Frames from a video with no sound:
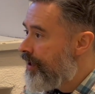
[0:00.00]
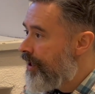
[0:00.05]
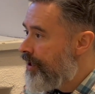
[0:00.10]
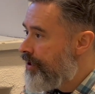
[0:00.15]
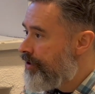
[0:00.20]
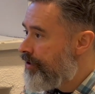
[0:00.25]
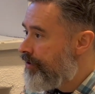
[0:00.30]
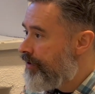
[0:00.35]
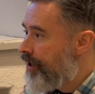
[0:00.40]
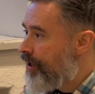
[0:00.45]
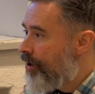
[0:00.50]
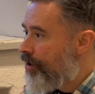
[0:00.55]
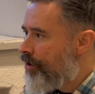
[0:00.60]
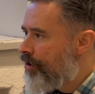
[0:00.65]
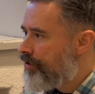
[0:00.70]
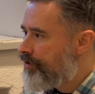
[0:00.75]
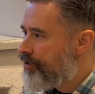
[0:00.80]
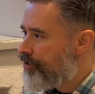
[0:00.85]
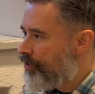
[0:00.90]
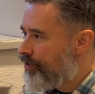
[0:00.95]
and you create
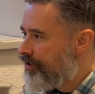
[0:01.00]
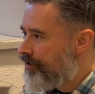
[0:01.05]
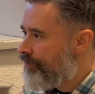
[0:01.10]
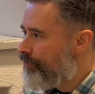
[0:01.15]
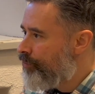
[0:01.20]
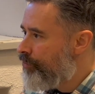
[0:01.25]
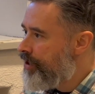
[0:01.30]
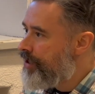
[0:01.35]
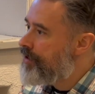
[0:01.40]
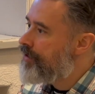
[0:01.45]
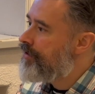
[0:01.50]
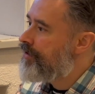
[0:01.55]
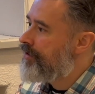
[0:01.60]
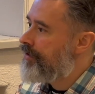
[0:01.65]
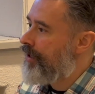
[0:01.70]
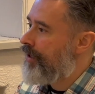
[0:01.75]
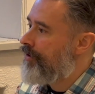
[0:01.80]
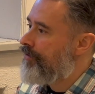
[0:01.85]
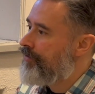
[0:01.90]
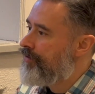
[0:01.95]
all sorts of weird
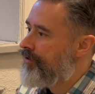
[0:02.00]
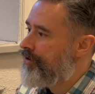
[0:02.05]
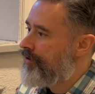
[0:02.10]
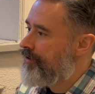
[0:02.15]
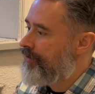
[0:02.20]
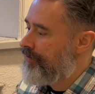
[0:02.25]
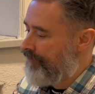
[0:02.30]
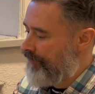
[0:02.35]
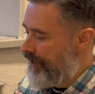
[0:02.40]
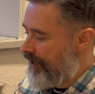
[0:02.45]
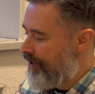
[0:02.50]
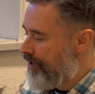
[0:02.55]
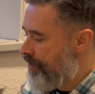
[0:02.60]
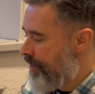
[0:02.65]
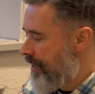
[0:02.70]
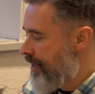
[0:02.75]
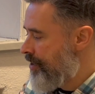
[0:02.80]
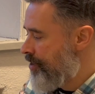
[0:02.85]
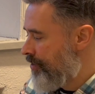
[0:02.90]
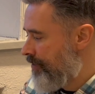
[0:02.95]
sounds that are
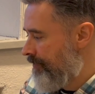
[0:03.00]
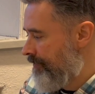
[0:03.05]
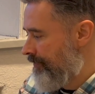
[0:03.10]
then